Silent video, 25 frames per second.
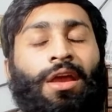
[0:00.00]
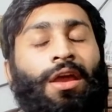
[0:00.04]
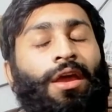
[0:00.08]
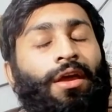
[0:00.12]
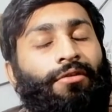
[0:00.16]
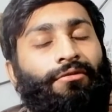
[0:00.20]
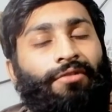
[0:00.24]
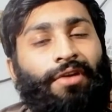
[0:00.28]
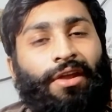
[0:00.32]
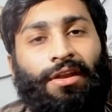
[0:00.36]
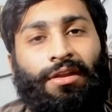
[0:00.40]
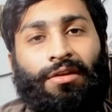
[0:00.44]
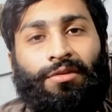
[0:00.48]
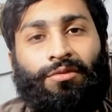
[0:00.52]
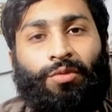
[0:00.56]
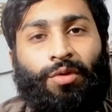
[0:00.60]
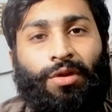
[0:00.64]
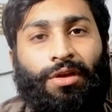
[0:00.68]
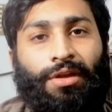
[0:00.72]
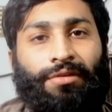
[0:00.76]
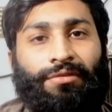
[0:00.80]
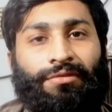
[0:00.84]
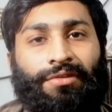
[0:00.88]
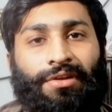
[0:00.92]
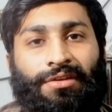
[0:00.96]
When
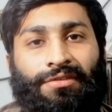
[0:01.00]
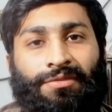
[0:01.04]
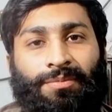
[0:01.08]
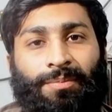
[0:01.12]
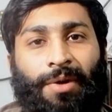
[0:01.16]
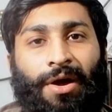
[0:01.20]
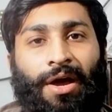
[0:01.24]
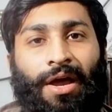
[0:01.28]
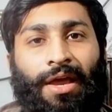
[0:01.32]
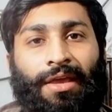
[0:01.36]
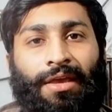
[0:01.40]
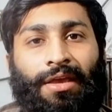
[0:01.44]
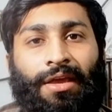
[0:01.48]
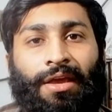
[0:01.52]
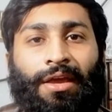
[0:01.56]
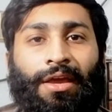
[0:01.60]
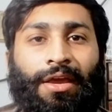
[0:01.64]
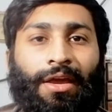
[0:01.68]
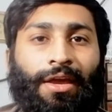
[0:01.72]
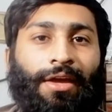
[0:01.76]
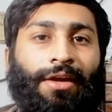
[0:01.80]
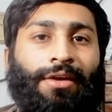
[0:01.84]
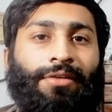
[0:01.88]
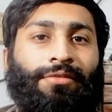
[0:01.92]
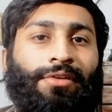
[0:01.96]
insulin will spike,
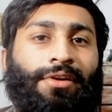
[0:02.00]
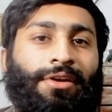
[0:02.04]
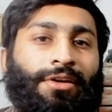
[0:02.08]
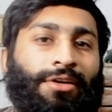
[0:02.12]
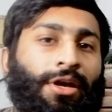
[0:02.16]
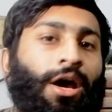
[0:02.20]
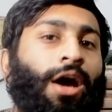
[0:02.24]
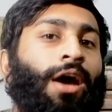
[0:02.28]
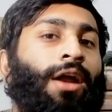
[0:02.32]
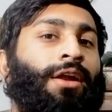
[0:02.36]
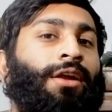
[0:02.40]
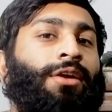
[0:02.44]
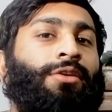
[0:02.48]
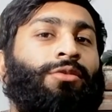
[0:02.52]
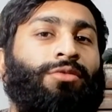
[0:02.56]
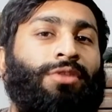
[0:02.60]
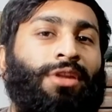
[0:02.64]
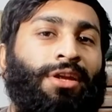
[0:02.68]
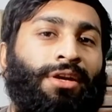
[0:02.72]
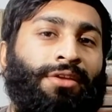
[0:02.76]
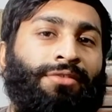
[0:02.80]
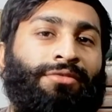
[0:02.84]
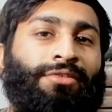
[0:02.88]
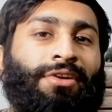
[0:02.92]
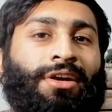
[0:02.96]
it will target to the
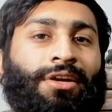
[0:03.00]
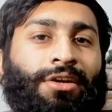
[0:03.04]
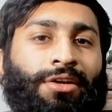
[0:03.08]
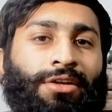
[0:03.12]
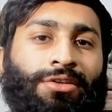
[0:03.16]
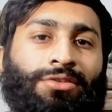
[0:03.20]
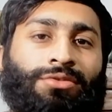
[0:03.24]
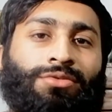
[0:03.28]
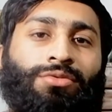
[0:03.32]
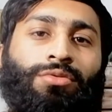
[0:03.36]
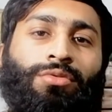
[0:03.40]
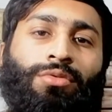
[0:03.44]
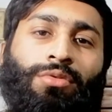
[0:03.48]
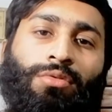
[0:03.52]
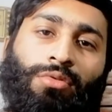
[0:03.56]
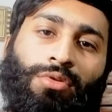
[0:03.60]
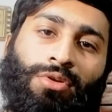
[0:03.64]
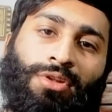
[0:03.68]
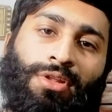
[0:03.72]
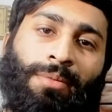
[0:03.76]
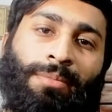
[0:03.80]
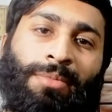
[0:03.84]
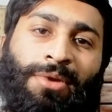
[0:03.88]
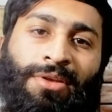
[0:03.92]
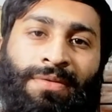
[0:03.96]
different tissue on
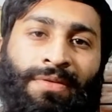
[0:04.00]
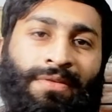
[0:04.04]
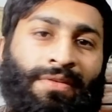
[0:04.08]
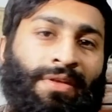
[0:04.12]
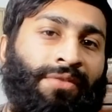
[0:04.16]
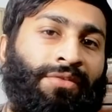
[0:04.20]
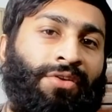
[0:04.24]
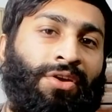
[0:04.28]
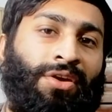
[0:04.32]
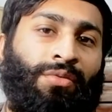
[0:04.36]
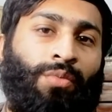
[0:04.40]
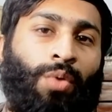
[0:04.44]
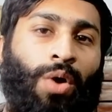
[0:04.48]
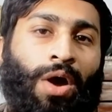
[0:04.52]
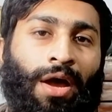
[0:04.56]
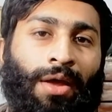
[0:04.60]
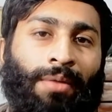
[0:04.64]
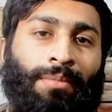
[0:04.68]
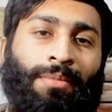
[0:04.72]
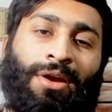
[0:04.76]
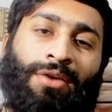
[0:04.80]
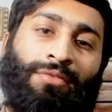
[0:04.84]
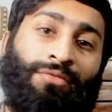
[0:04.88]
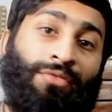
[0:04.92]
the basis of requirement.